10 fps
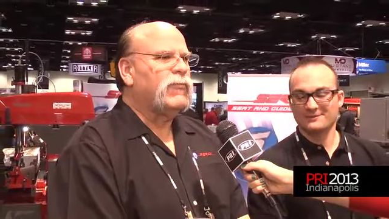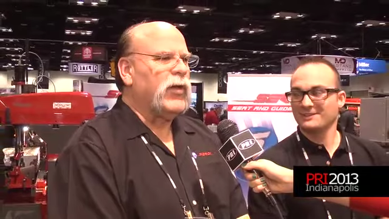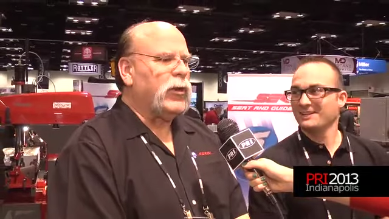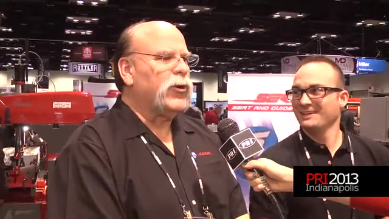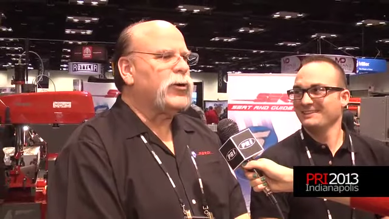
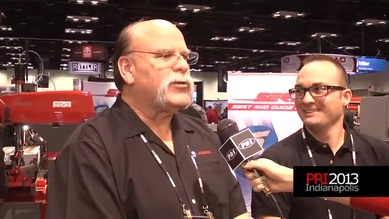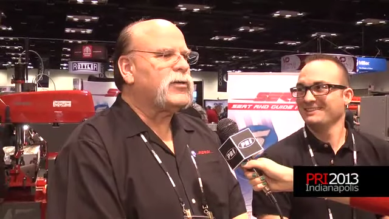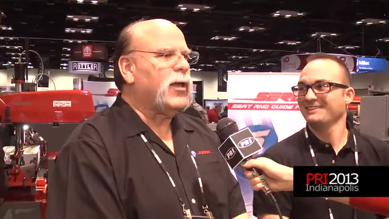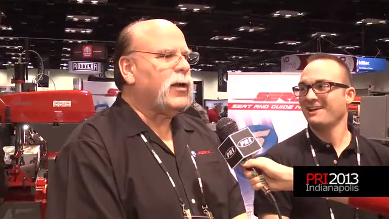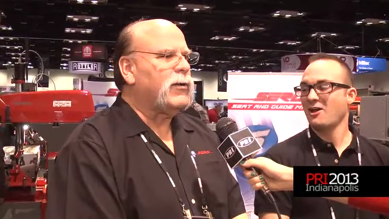Speaker 1: vendors, a
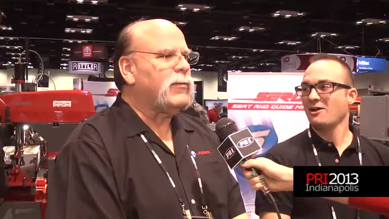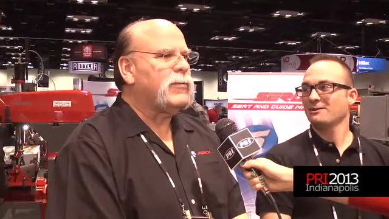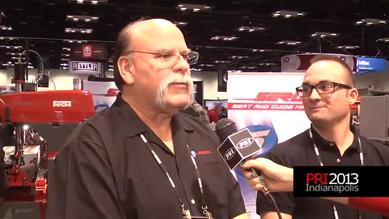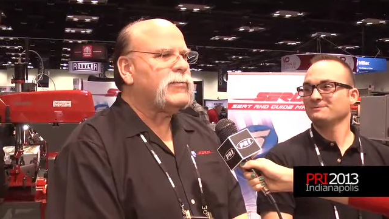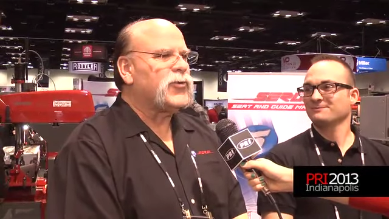lot of
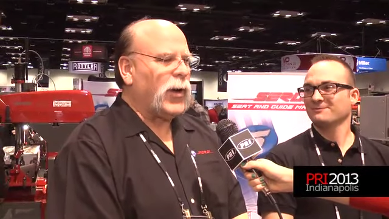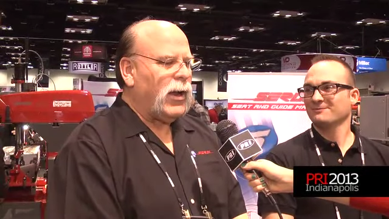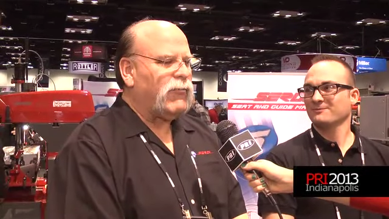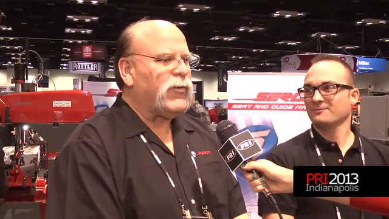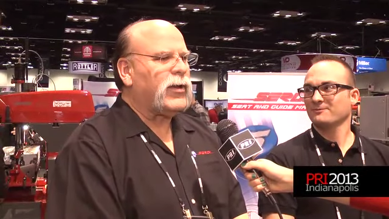
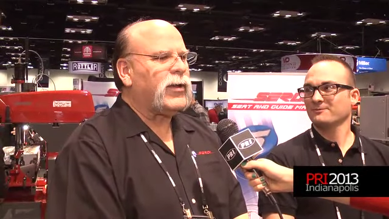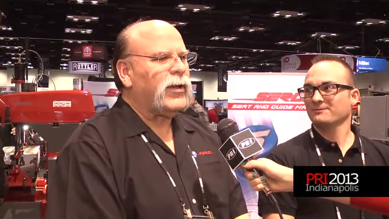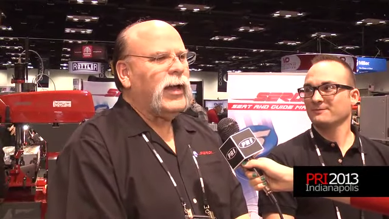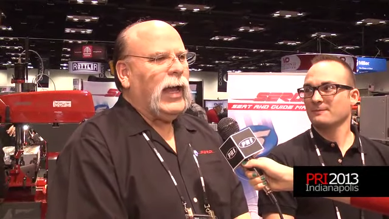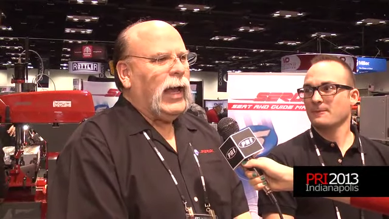traffic,
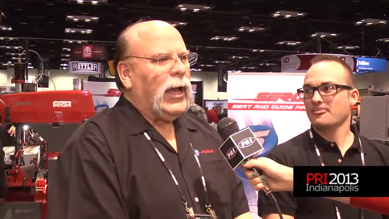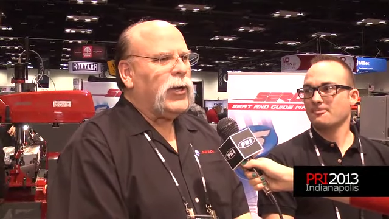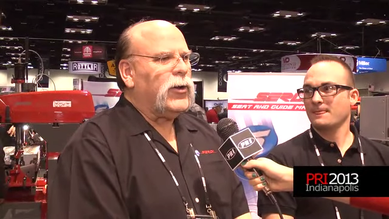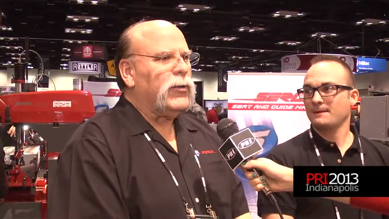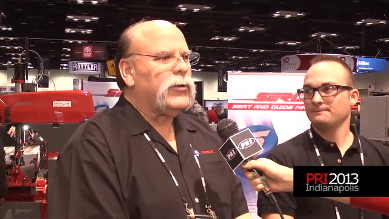I
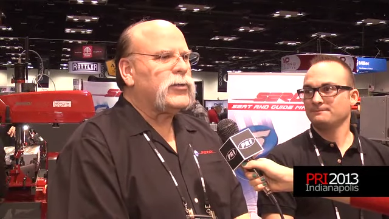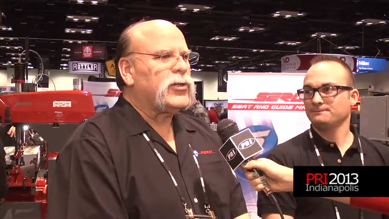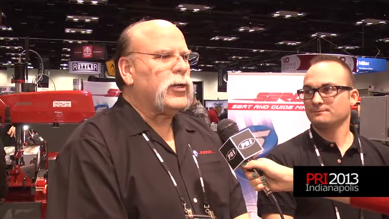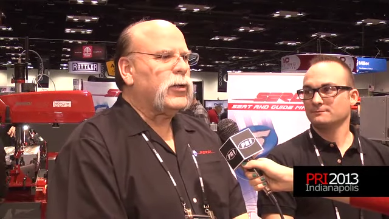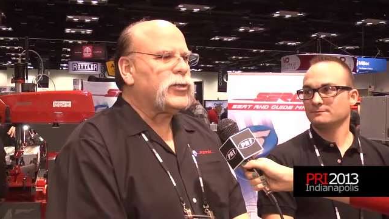know there's
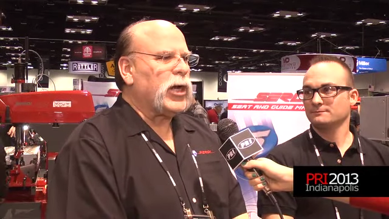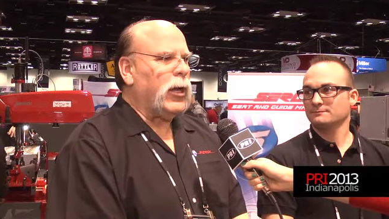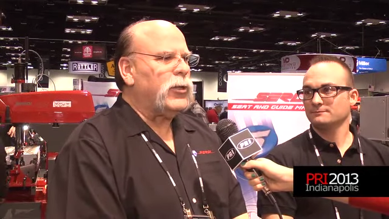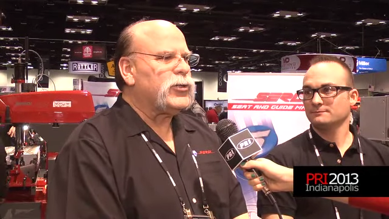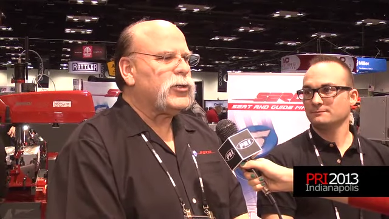still the
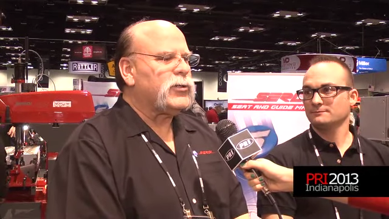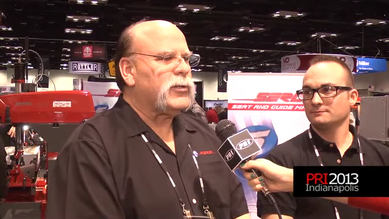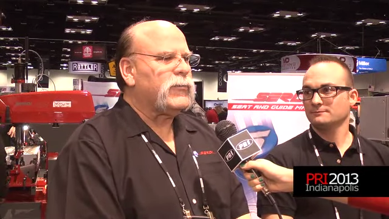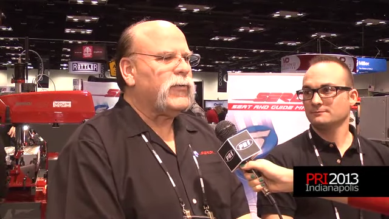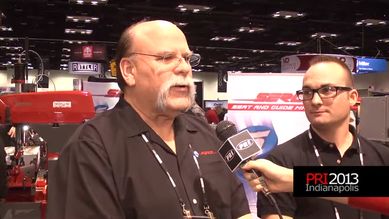challenges
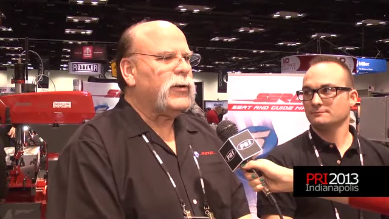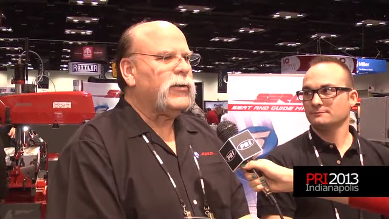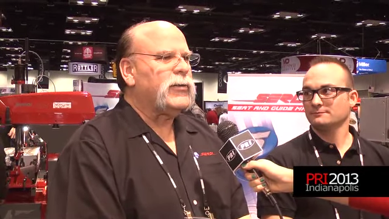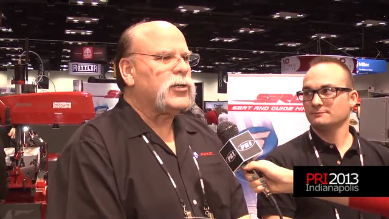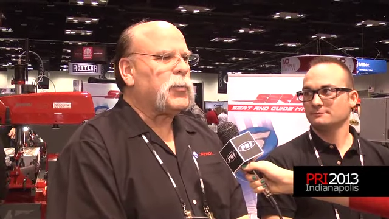of
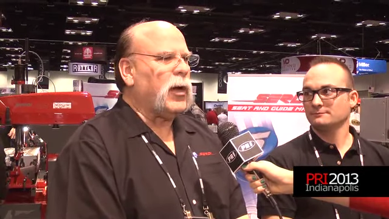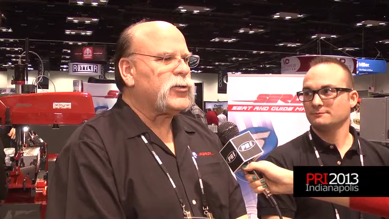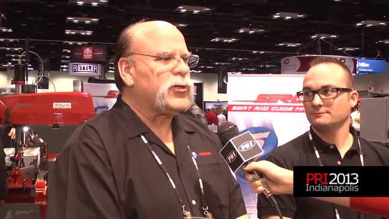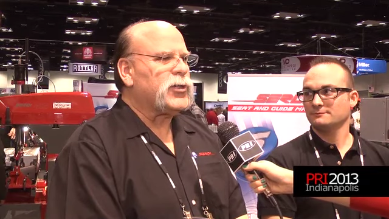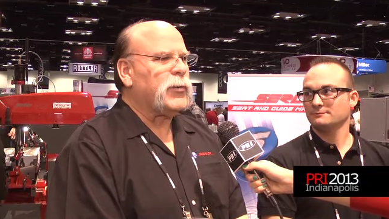uh, the
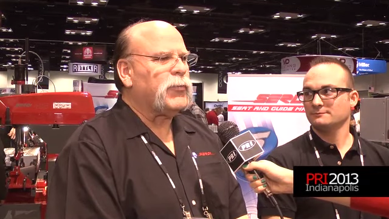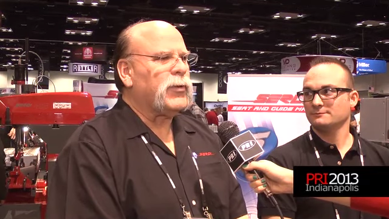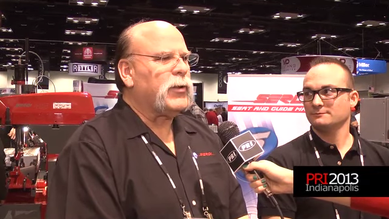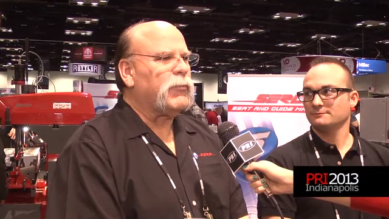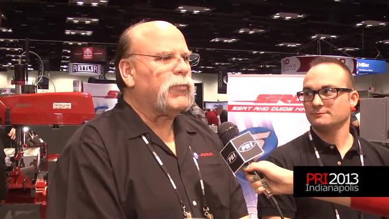sponsorship with
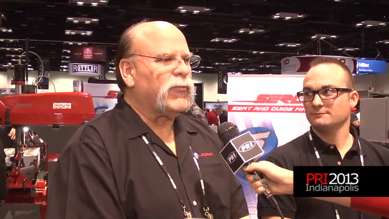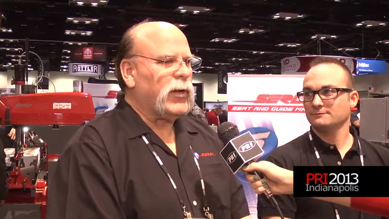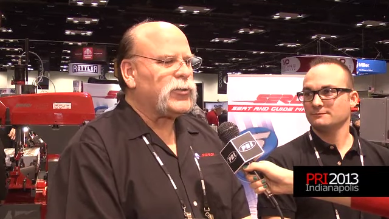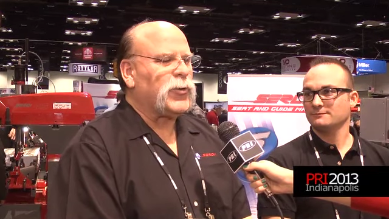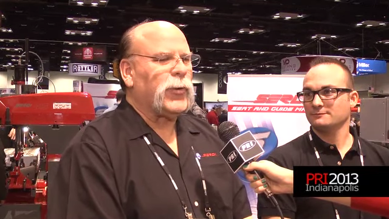the
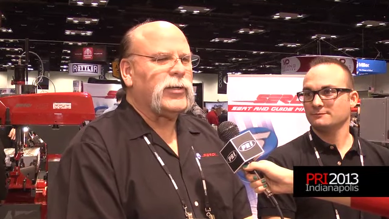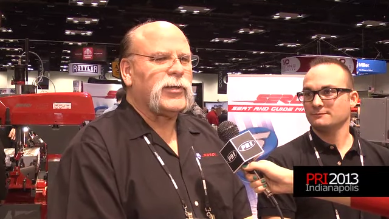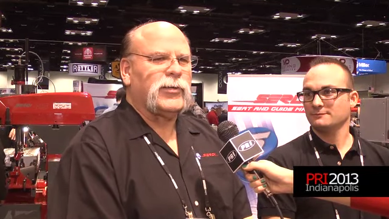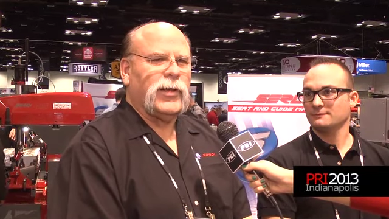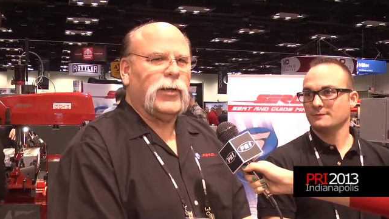professional
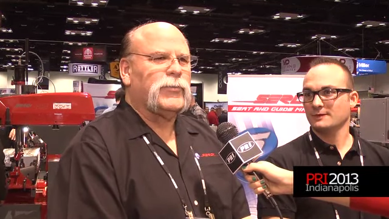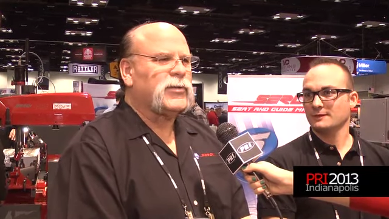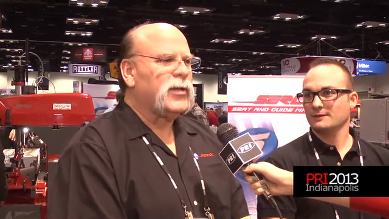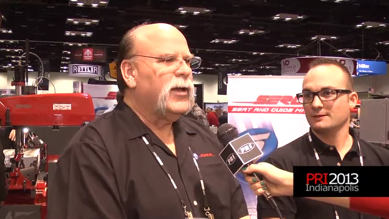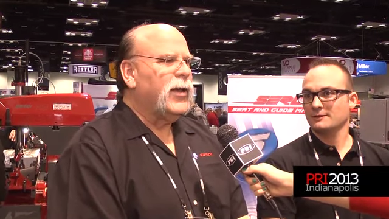racing
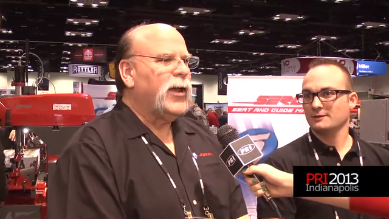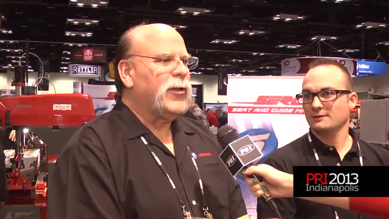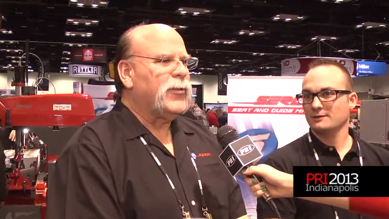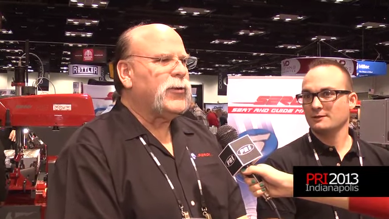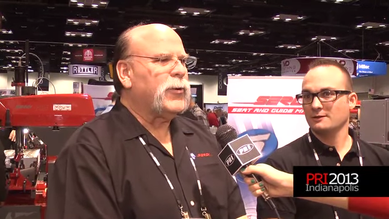teams
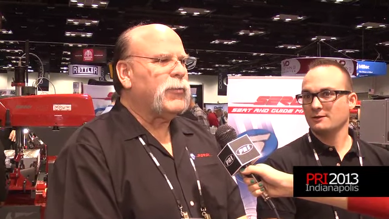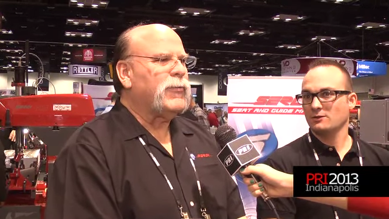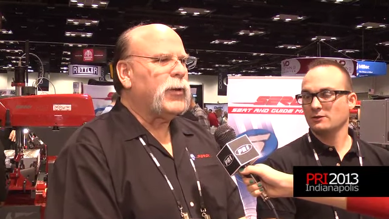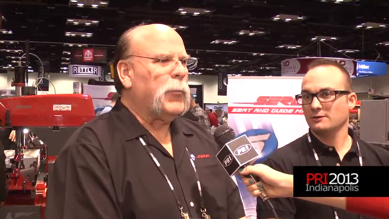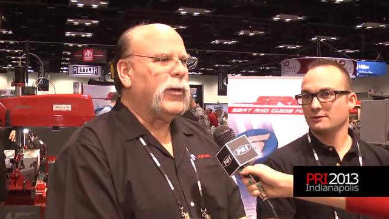and their
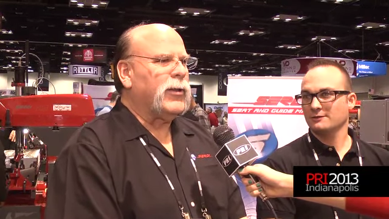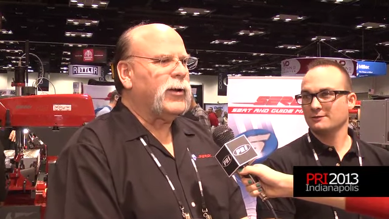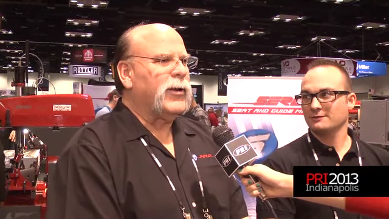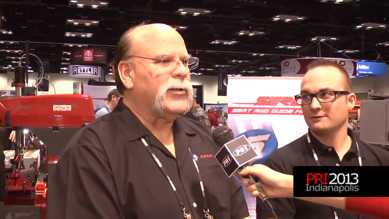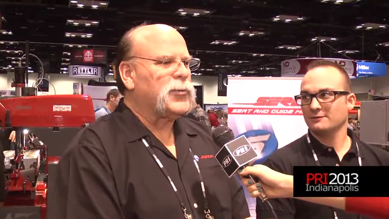
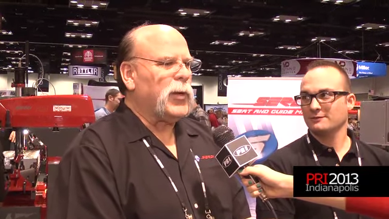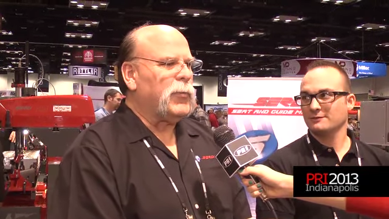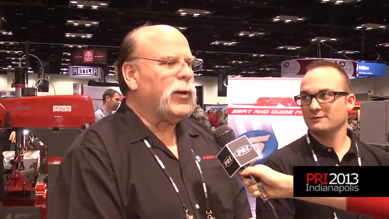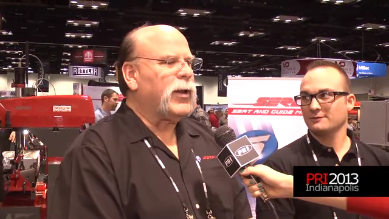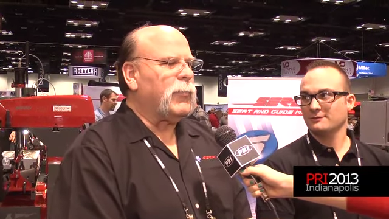ability to spend
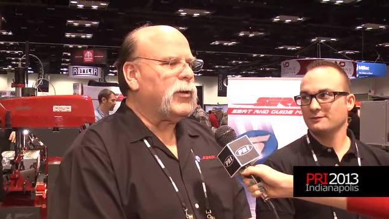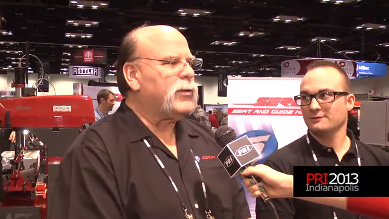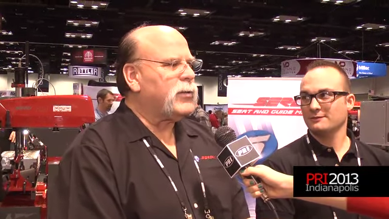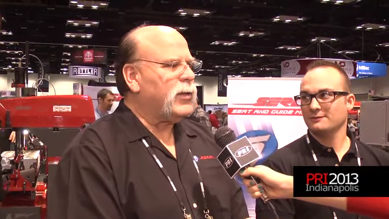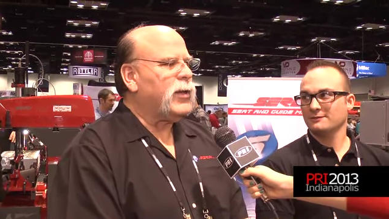money, but
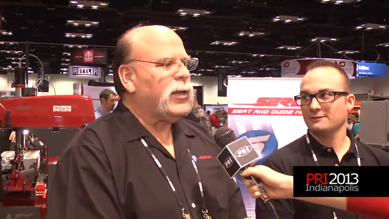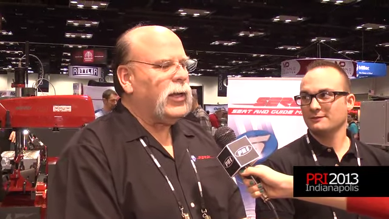it,